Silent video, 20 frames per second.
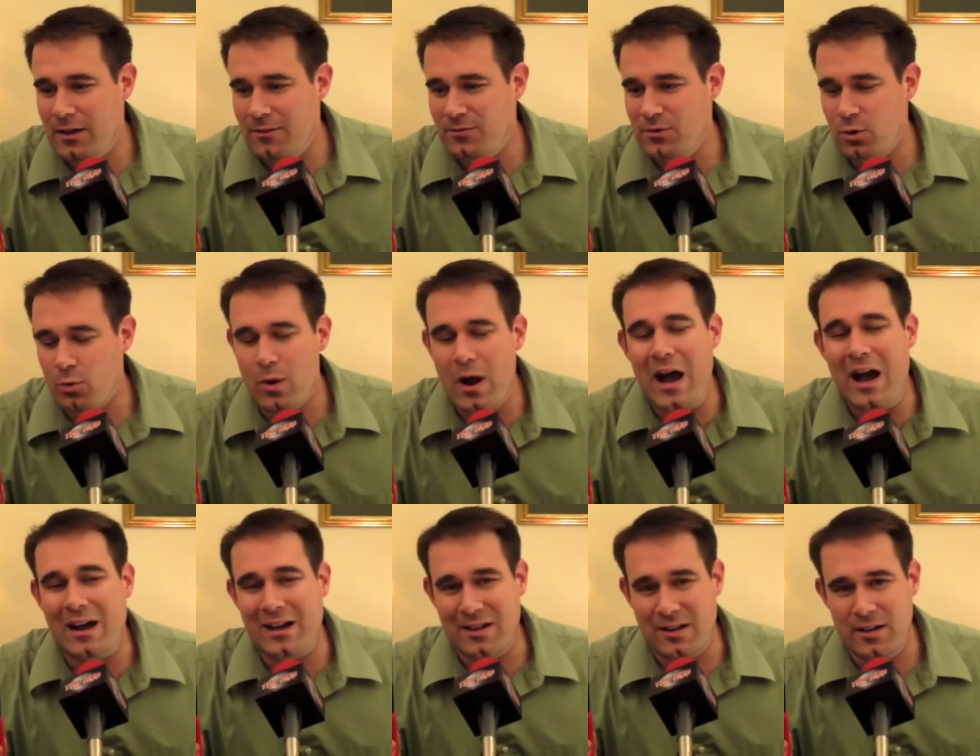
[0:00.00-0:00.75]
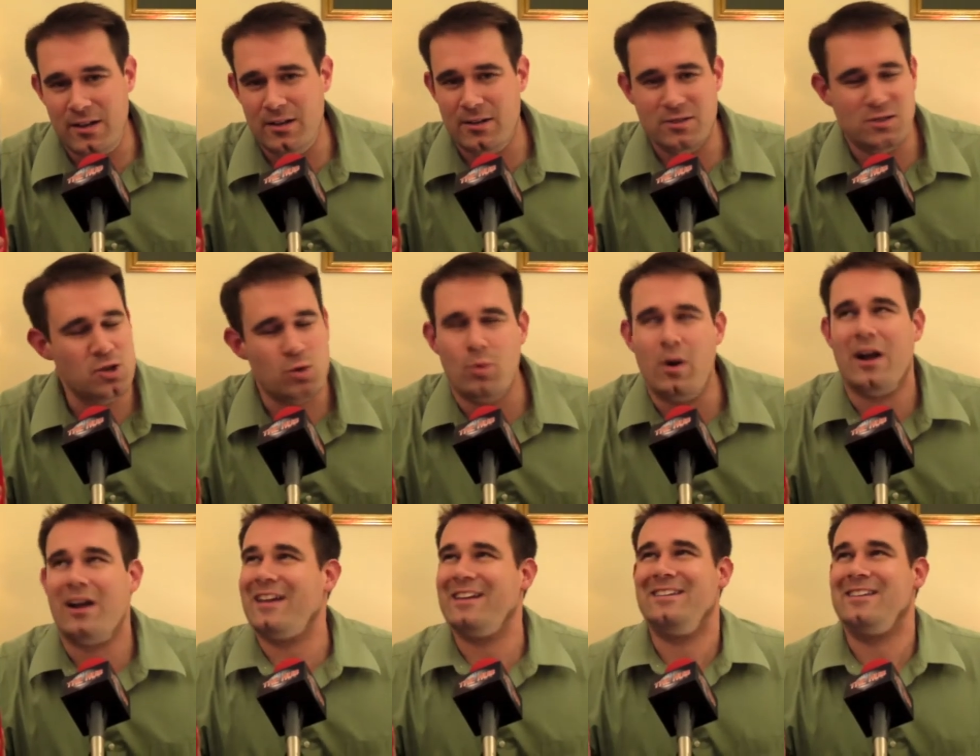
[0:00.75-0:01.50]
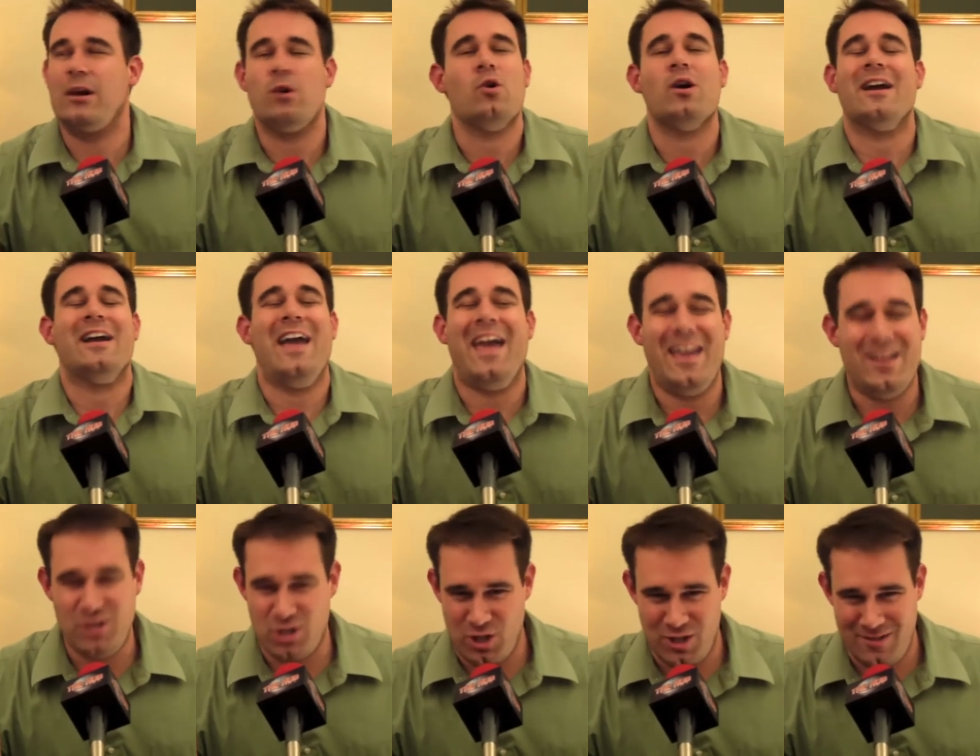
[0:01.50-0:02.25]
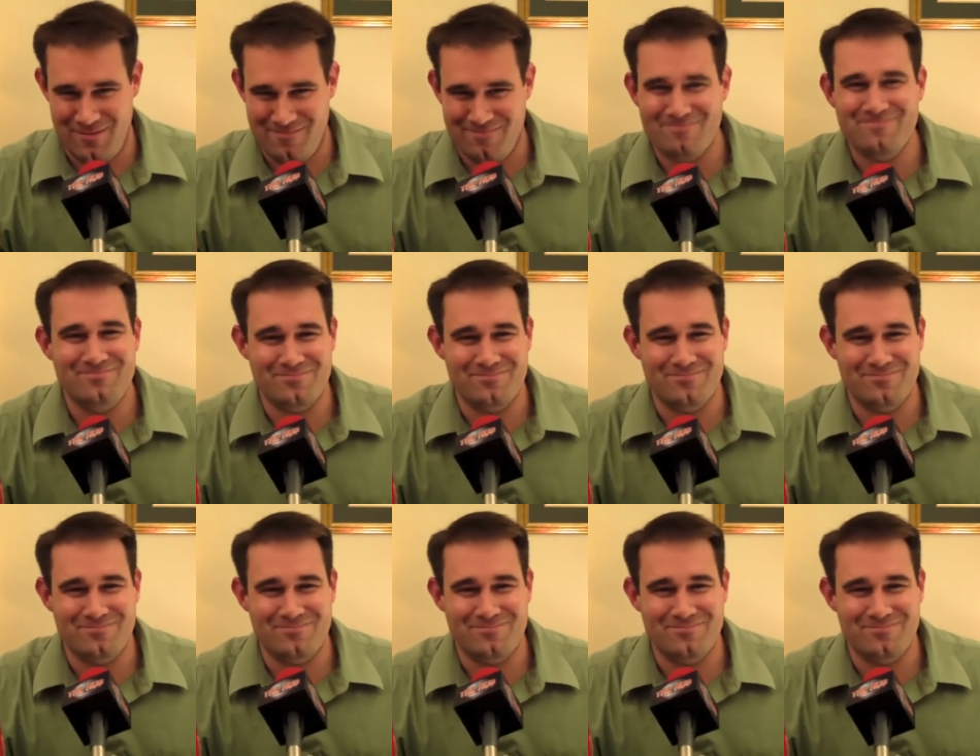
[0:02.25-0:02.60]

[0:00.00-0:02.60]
of derog- uh, derog- derogation.